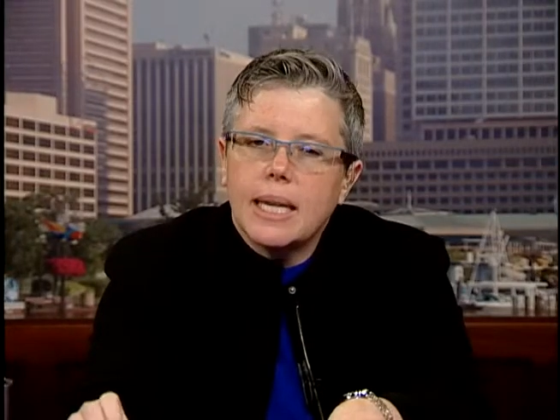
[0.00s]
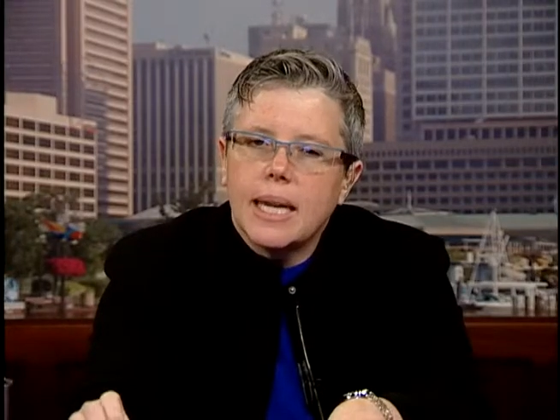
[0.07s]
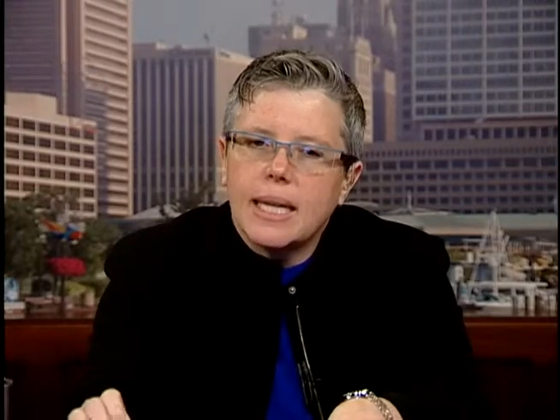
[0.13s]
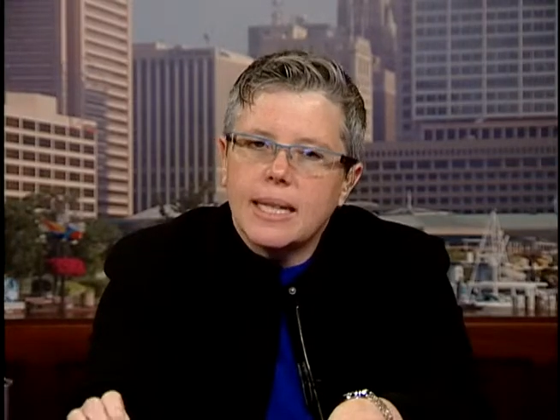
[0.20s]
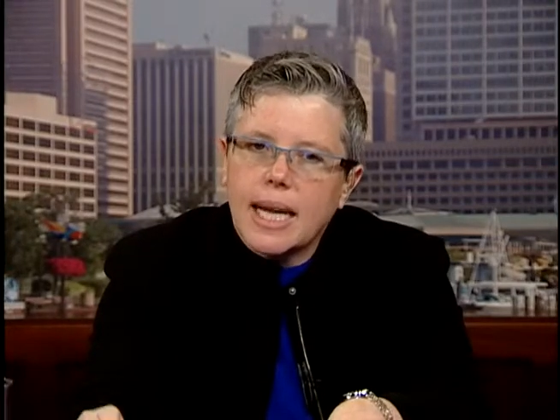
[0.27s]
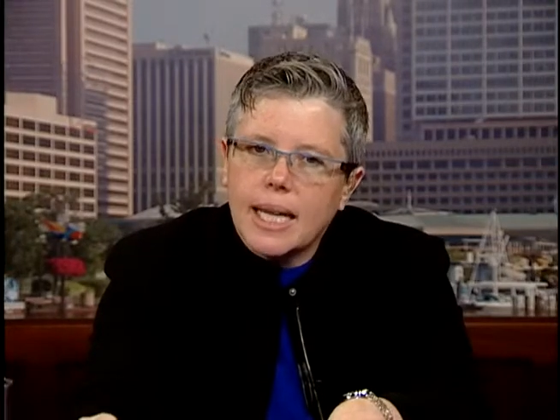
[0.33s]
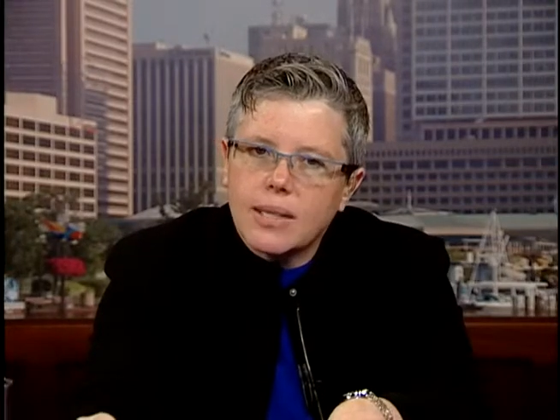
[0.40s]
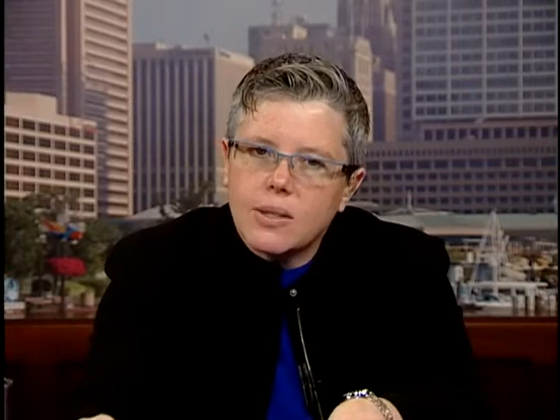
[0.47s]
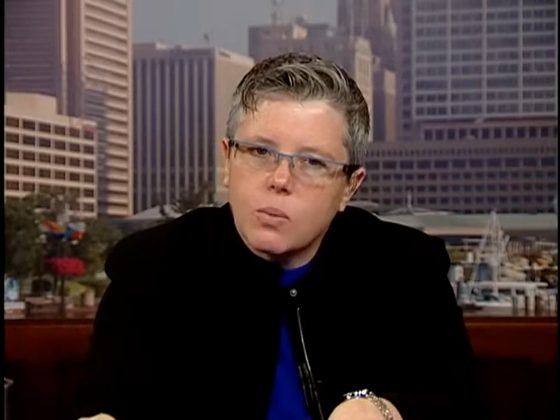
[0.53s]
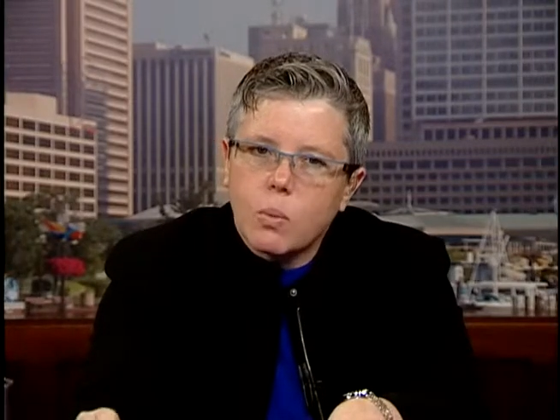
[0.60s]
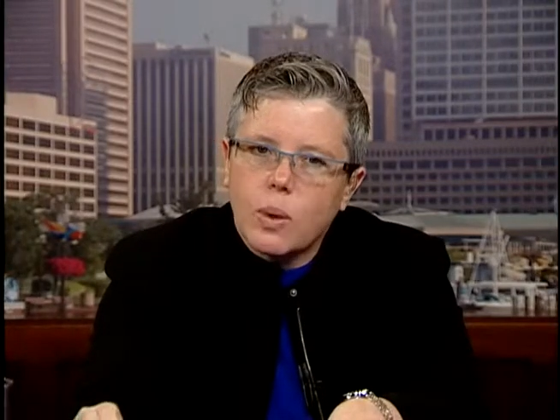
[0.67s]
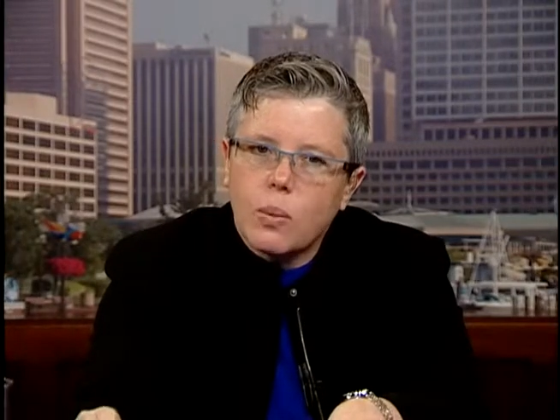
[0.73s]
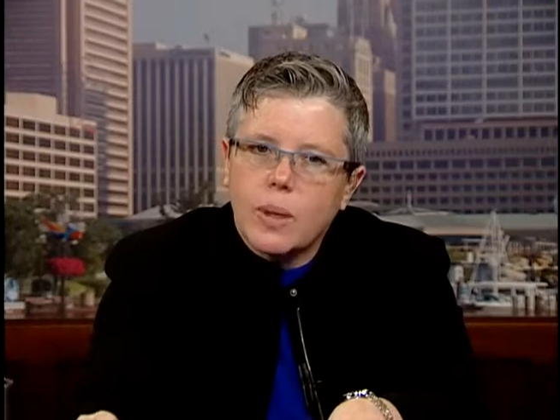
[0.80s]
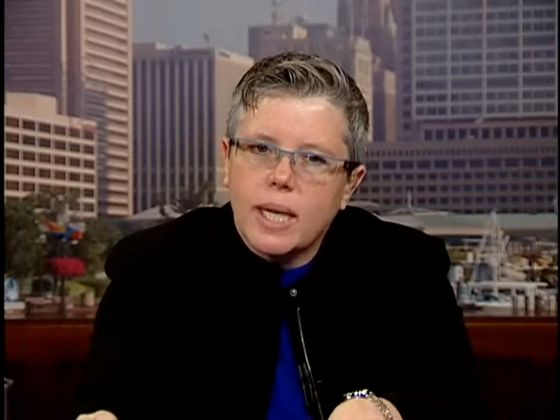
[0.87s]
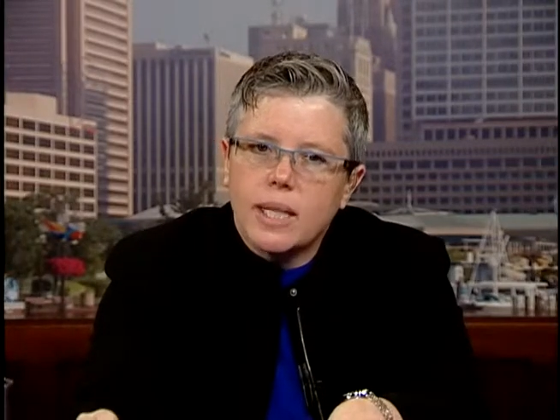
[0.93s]
and that's
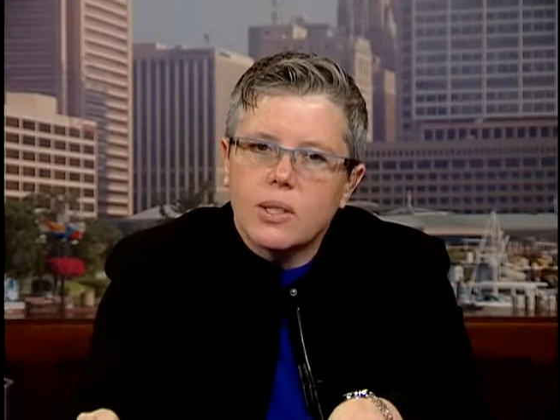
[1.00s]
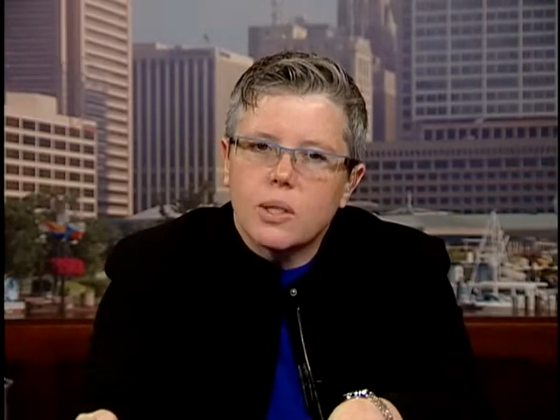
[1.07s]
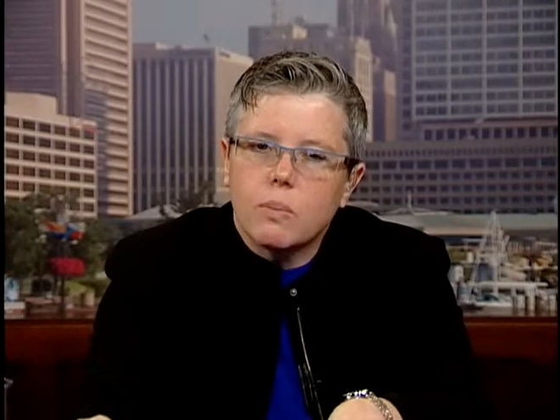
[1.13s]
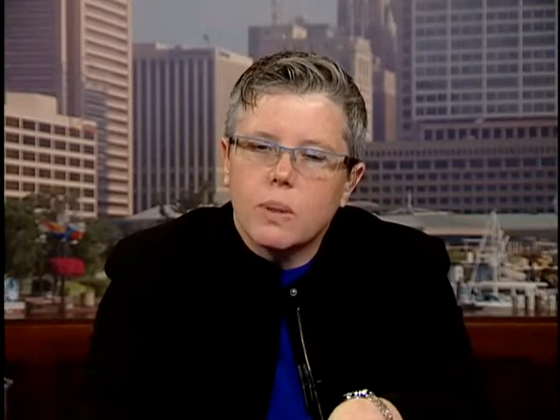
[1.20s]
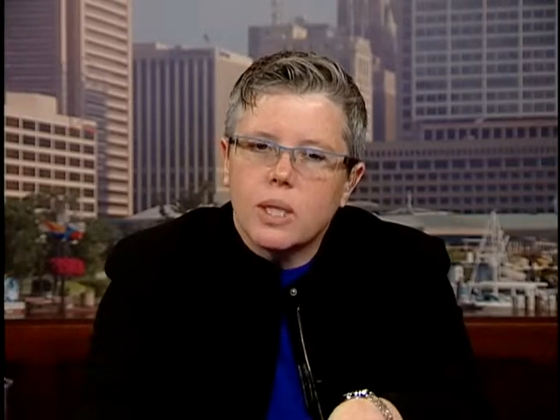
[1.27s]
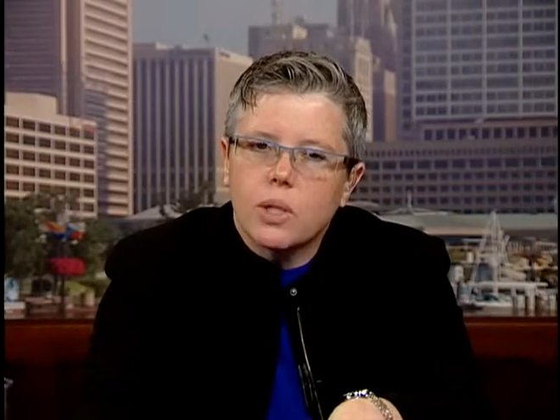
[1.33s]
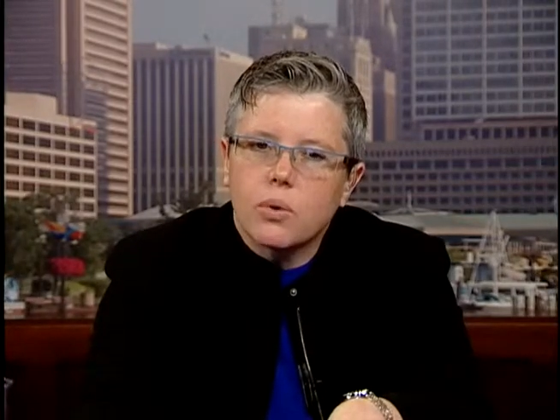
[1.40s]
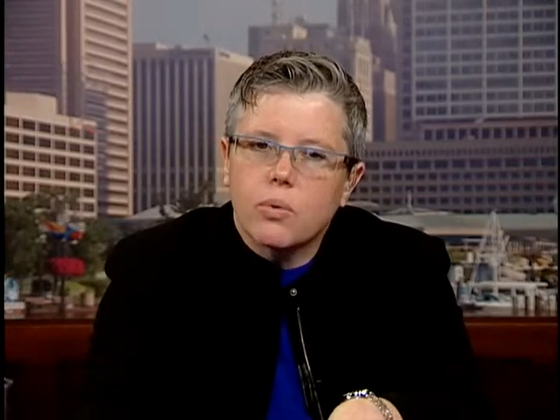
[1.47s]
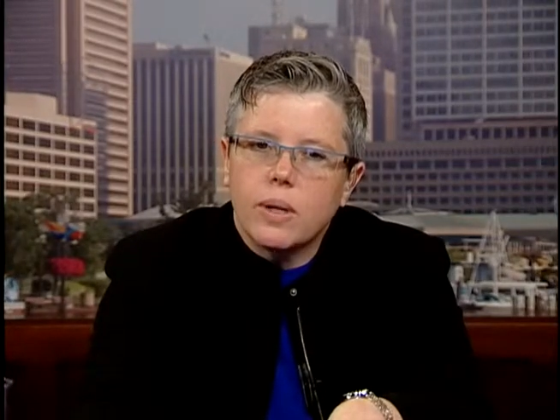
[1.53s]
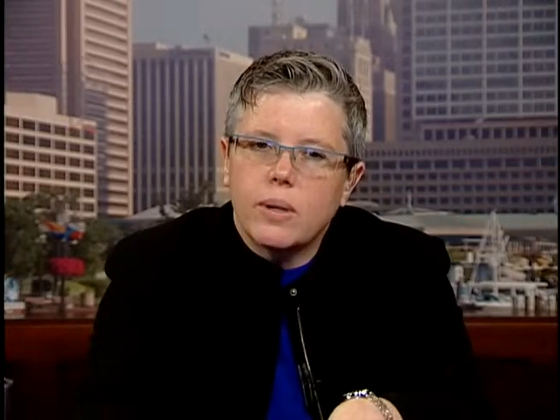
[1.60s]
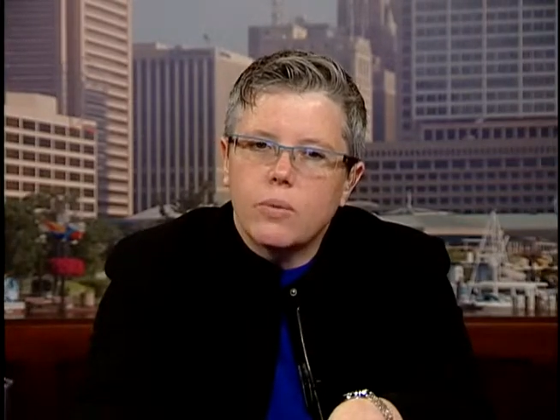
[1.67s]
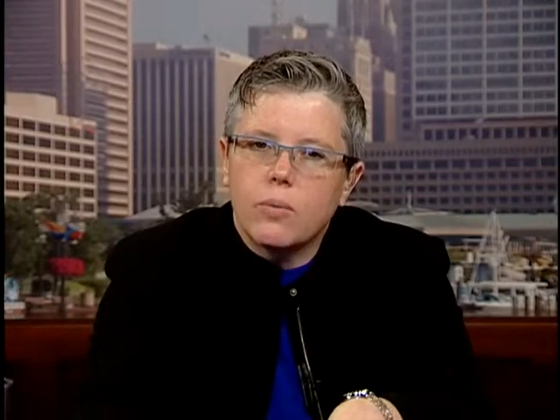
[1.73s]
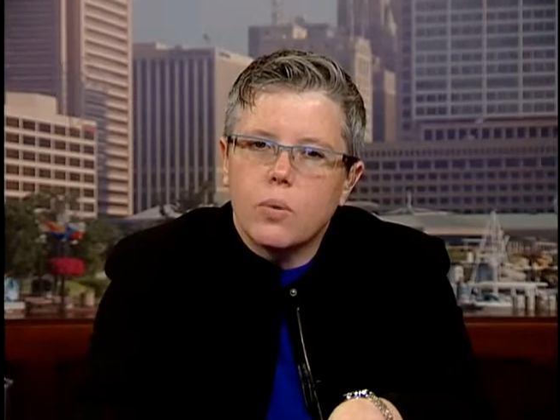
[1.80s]
what needs to be screened